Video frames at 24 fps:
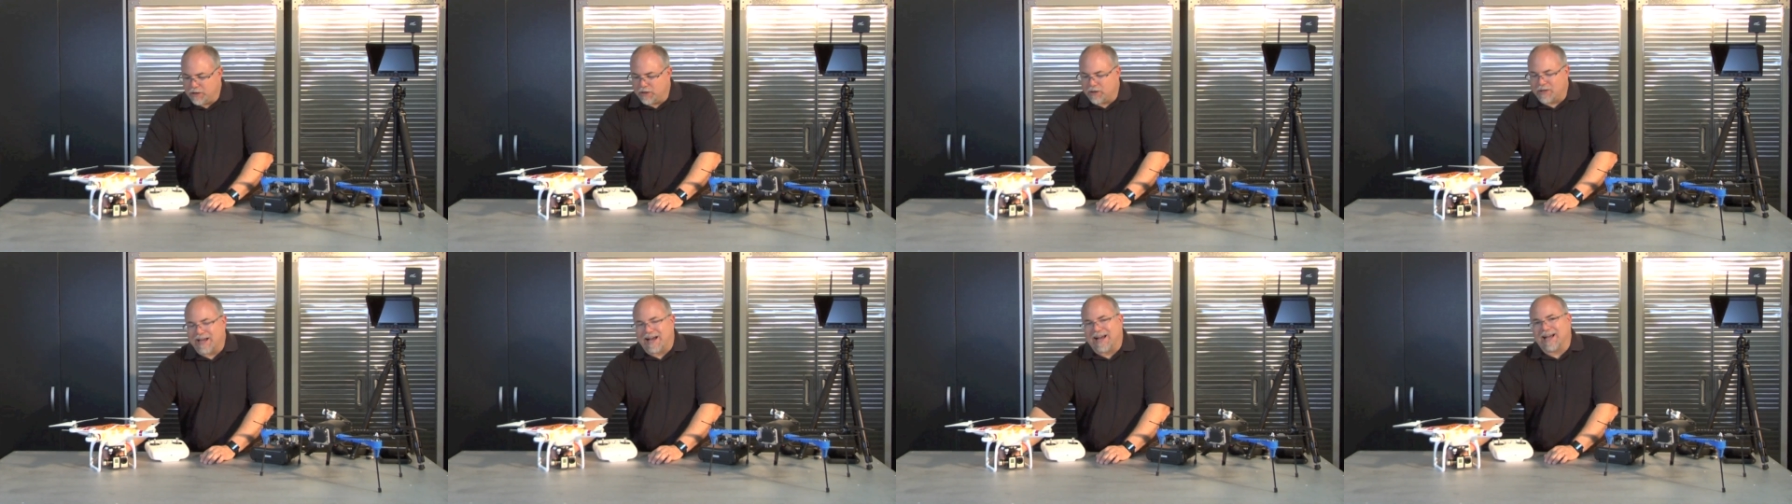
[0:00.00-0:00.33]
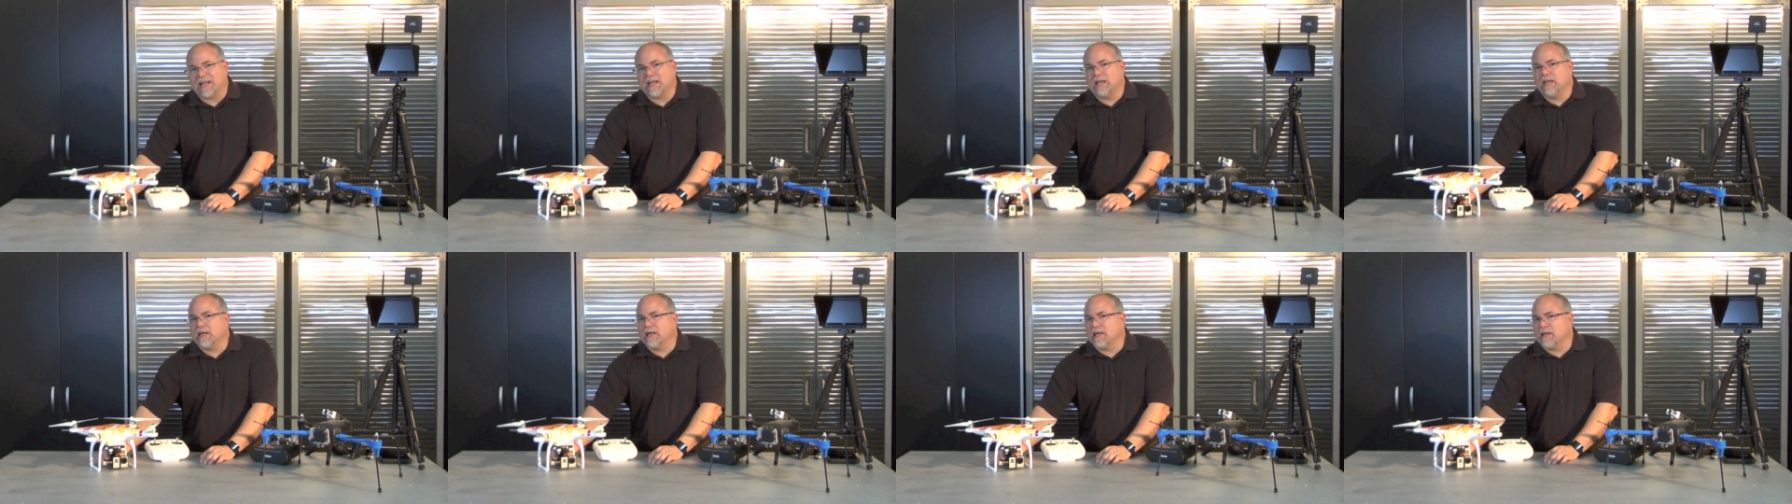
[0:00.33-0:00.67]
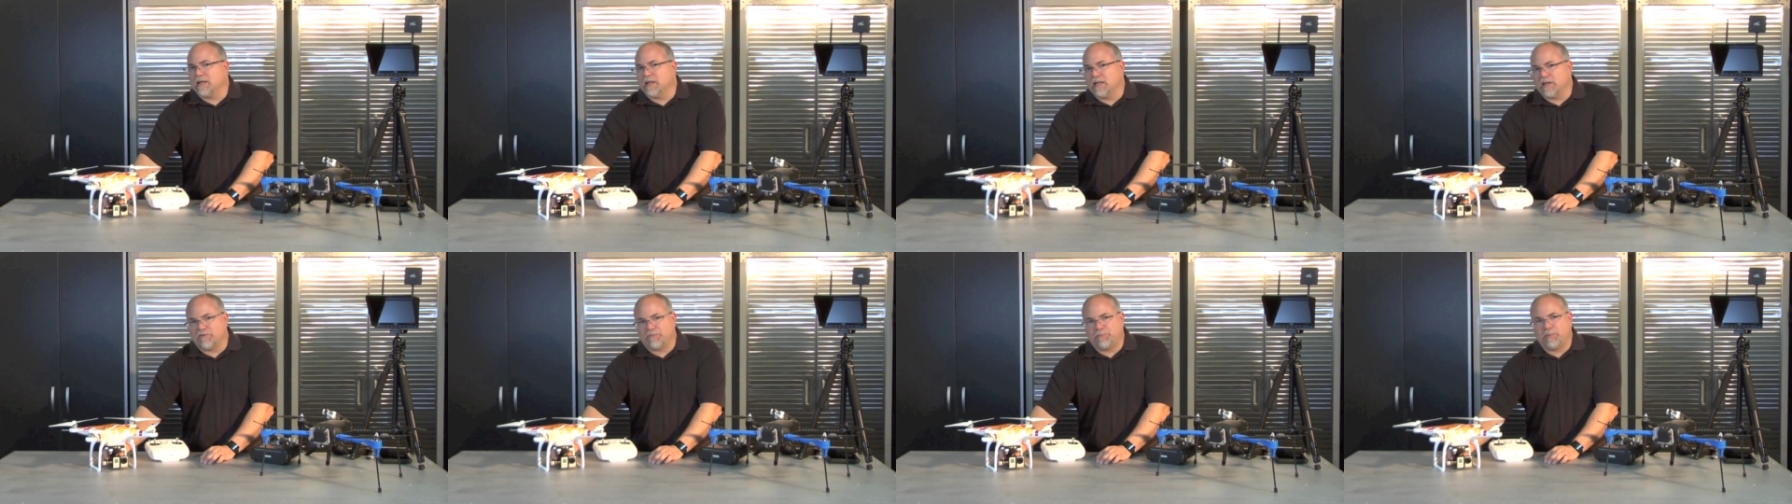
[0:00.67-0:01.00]
And you're not going to
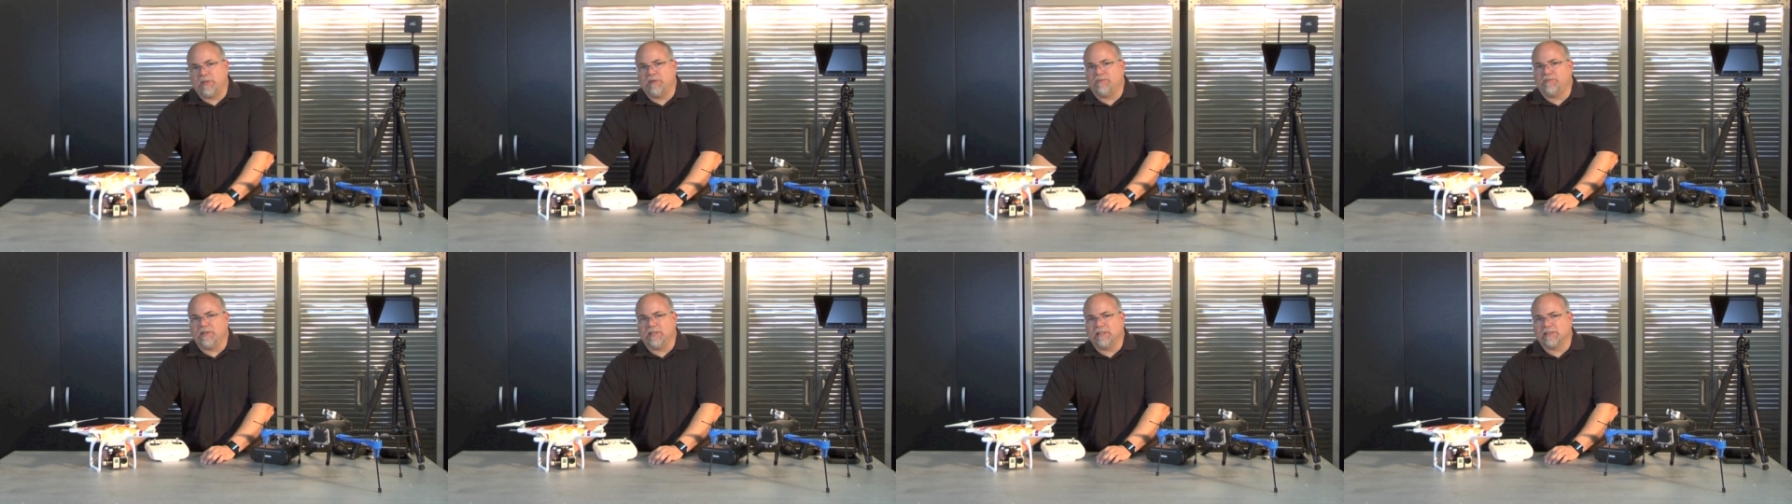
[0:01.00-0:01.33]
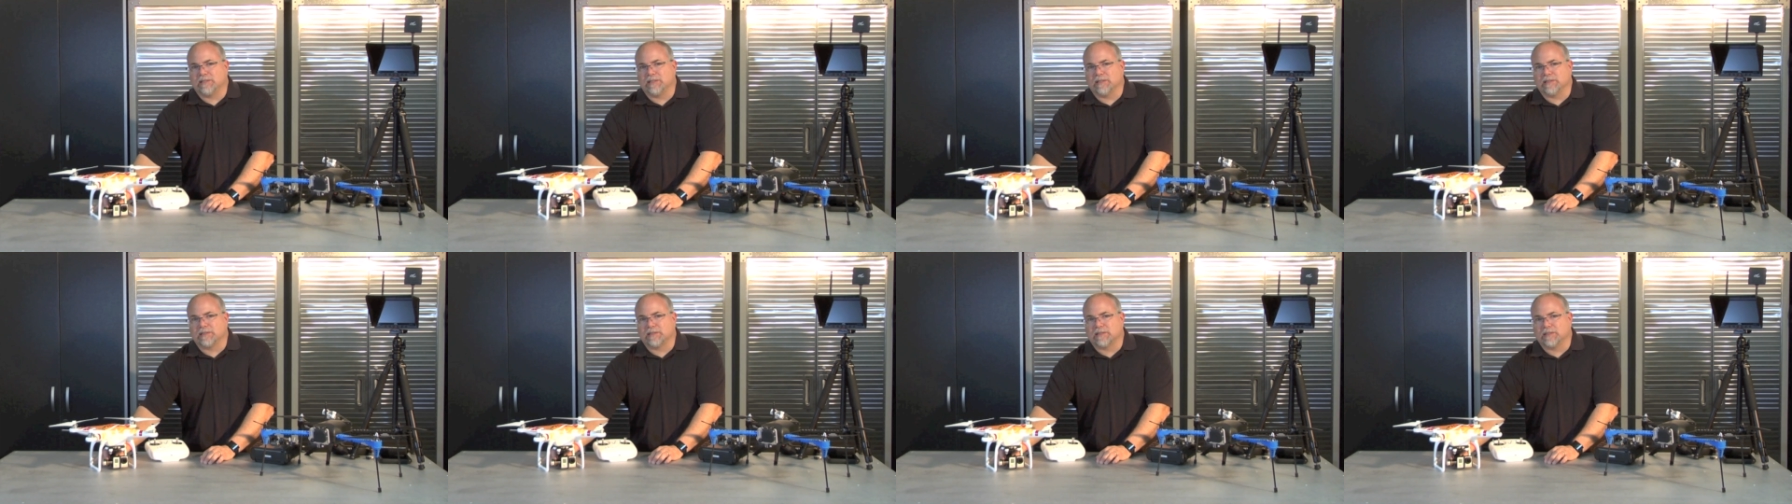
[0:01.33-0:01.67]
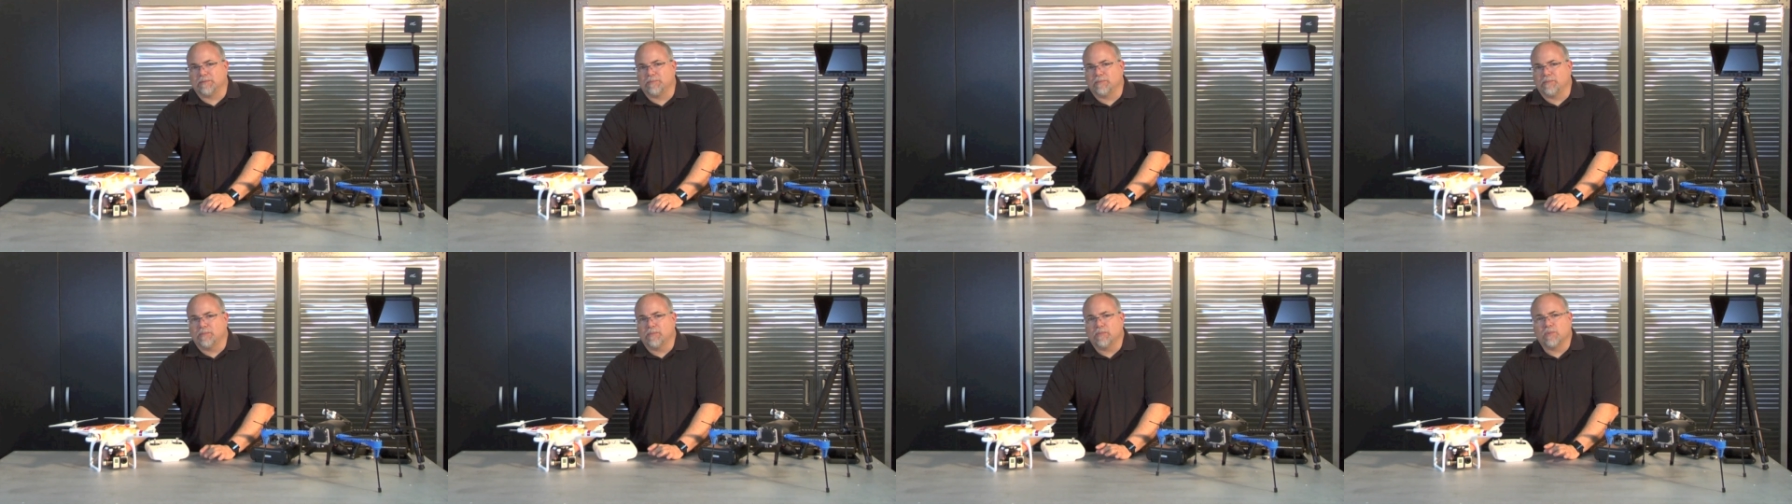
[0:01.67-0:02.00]
get an FPV
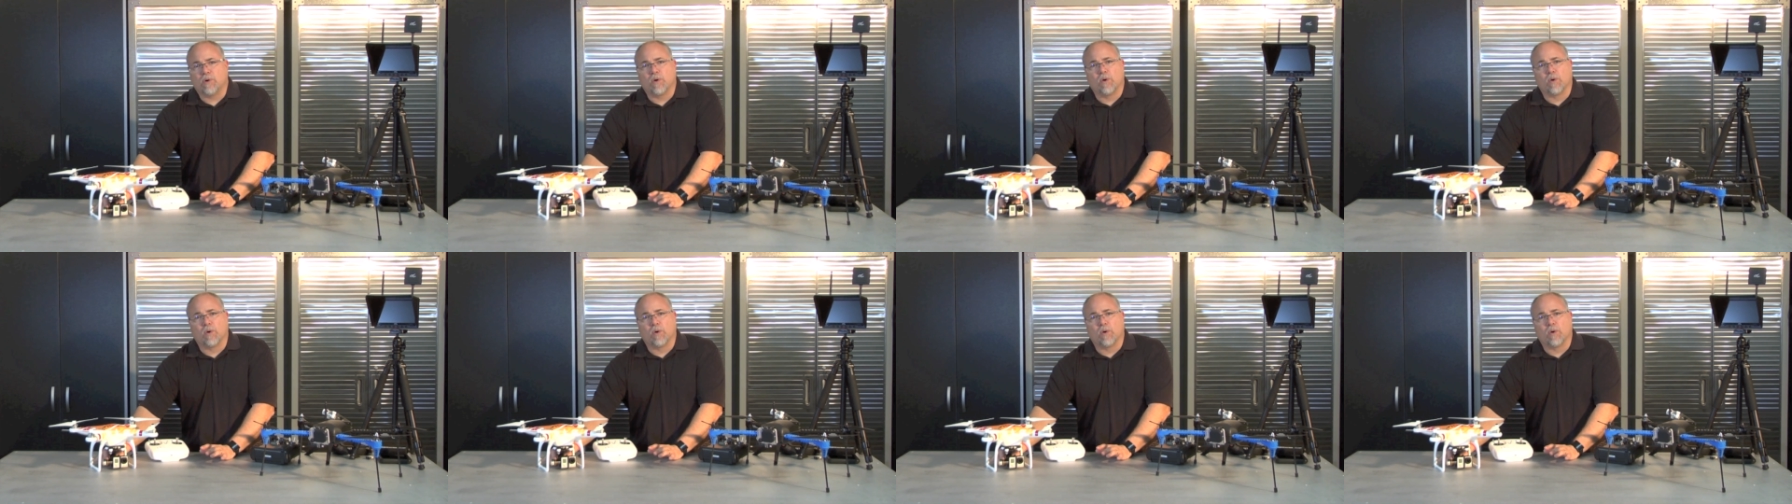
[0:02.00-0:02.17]
system